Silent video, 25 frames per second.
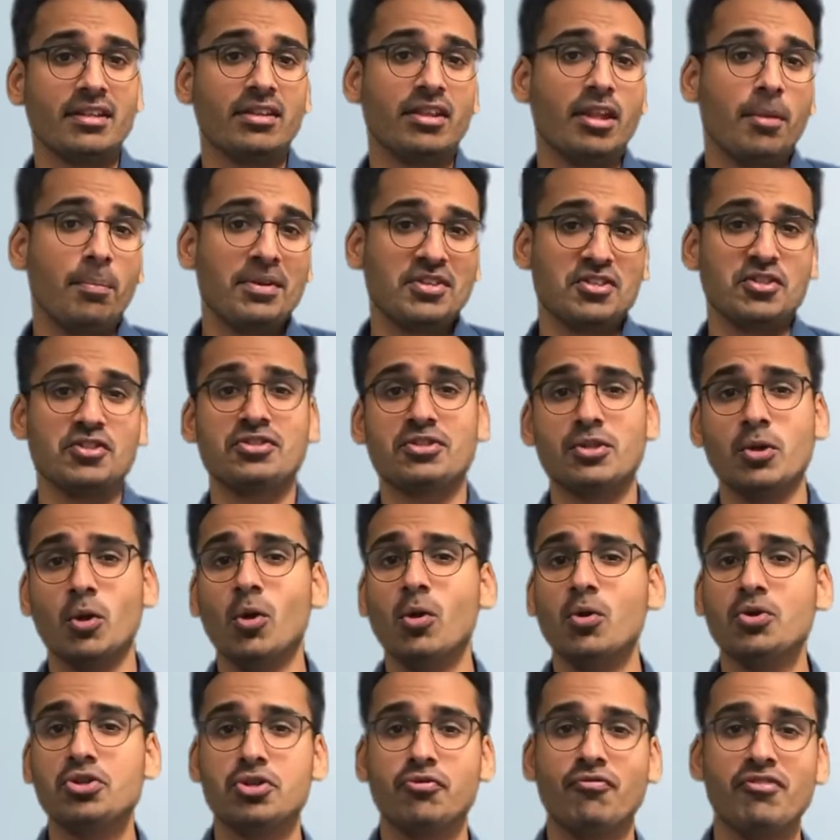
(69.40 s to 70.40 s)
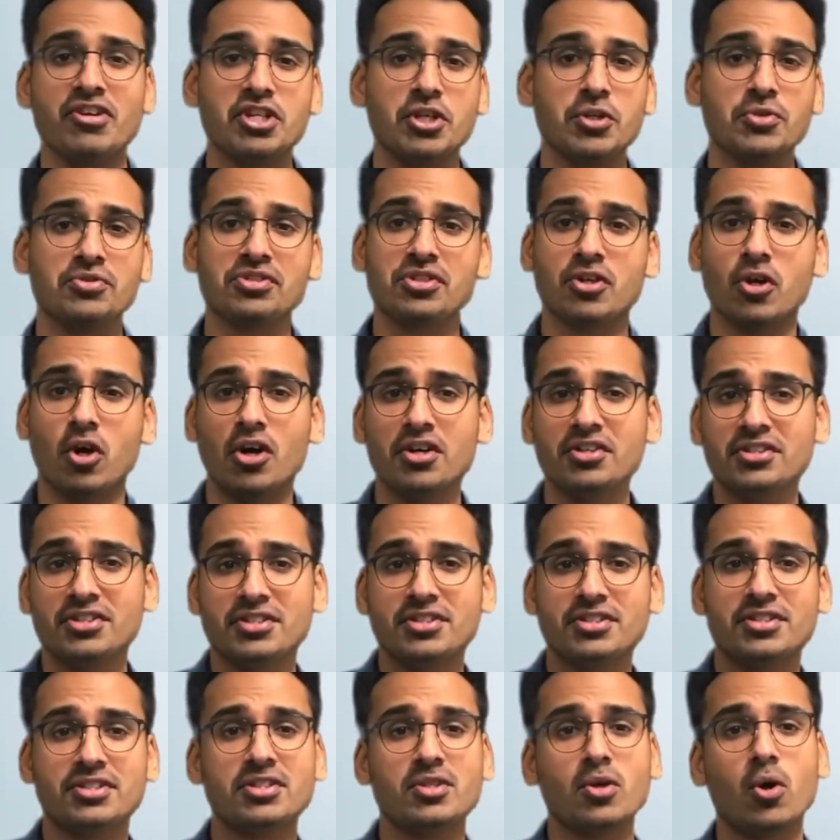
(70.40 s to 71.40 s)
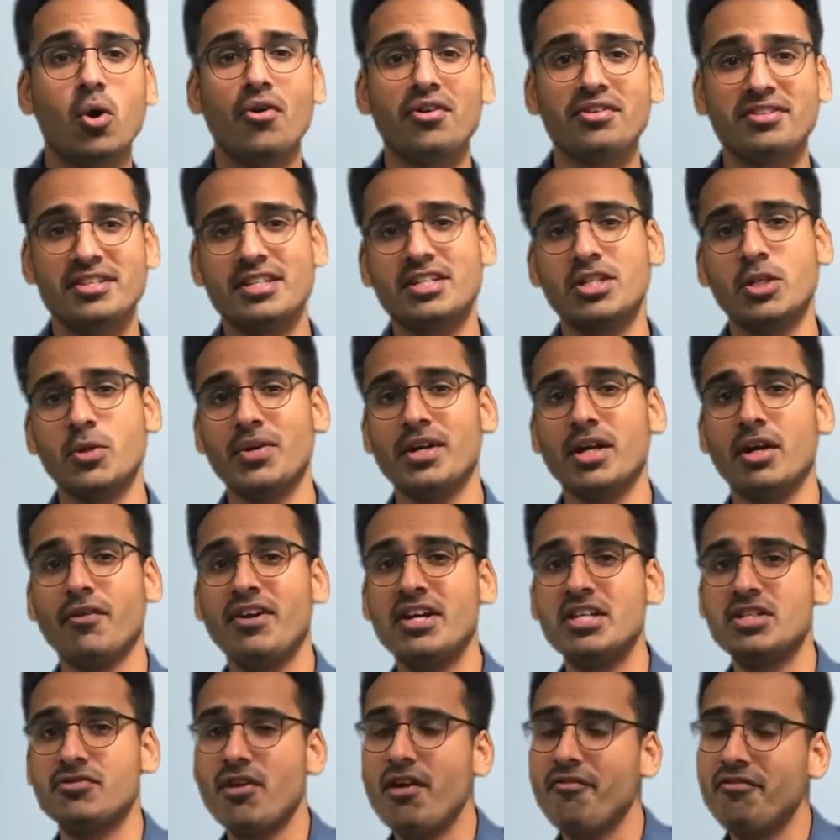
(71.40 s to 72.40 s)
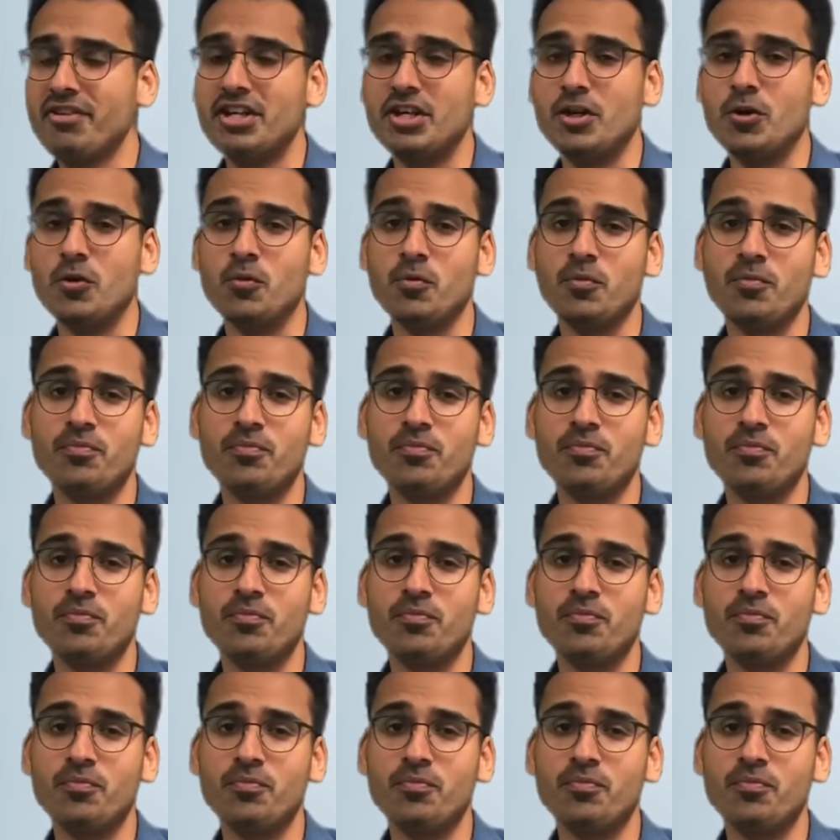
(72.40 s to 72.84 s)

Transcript: the business goal to reduce costs, or is it to increase revenue?